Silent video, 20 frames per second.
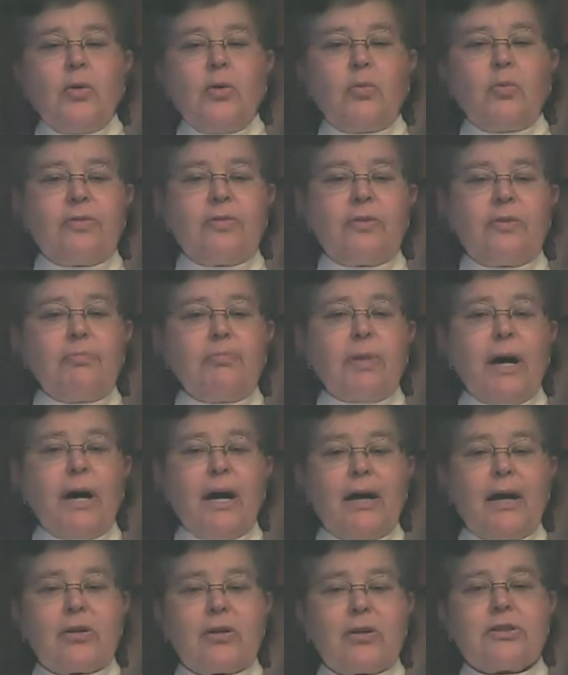with the
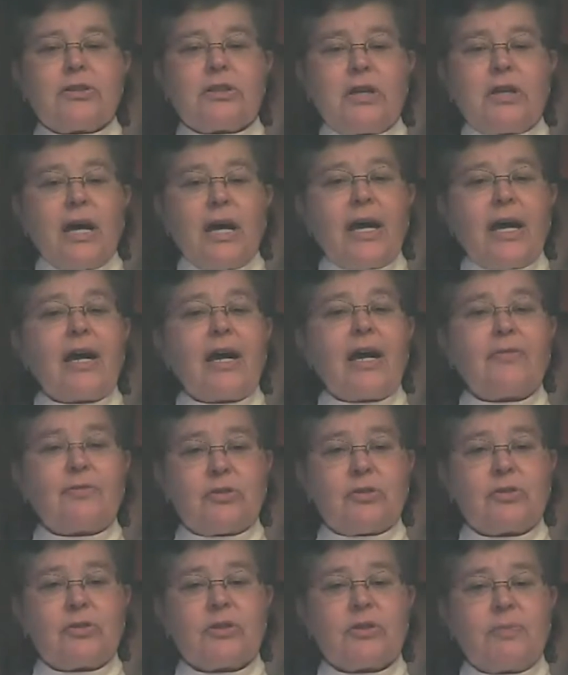buyers
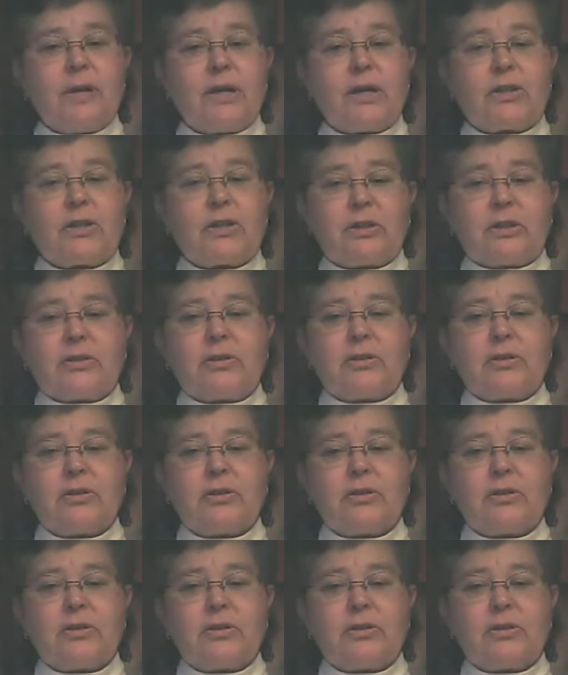after inspection.